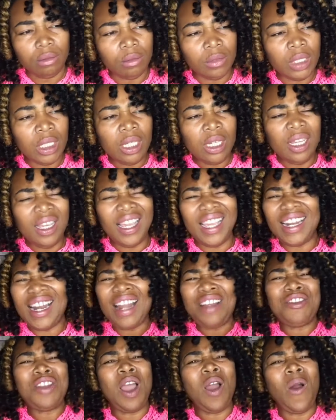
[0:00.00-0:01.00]
And I
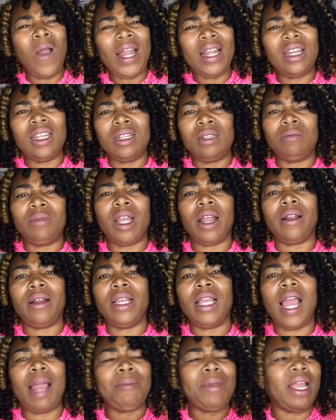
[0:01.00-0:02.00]
know I did them dirty, I'm
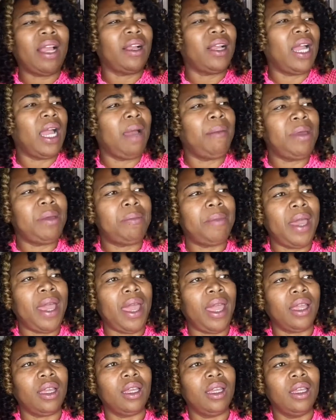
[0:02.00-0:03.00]
not coming back
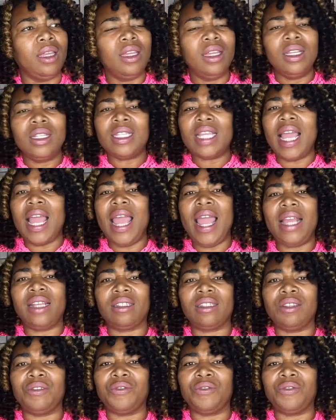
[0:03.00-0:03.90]
to ask them for no